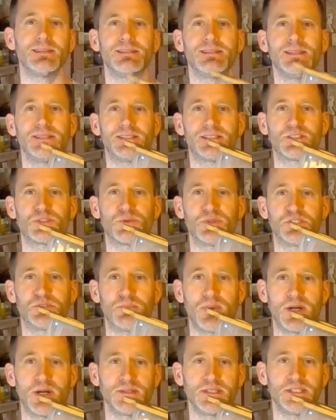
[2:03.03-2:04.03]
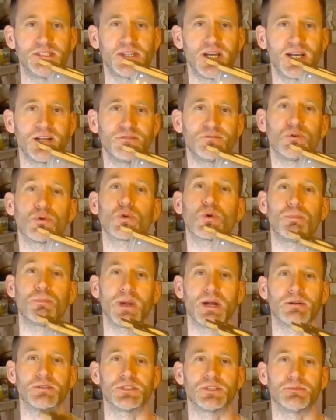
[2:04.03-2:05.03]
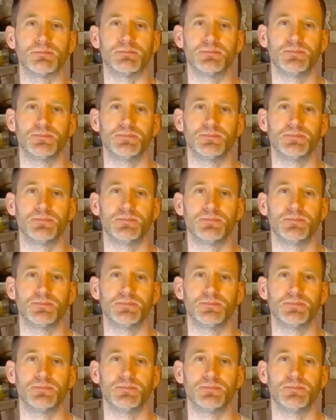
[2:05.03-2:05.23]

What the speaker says: this transparent design for comparison.